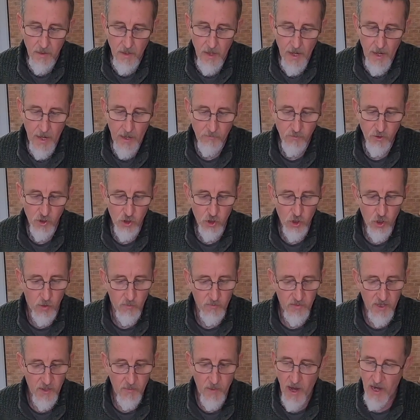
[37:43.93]
Now I've just
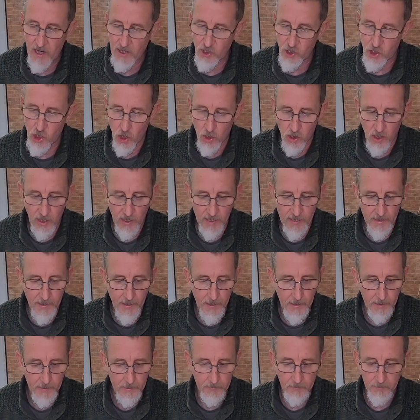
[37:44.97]
come to my shock leader.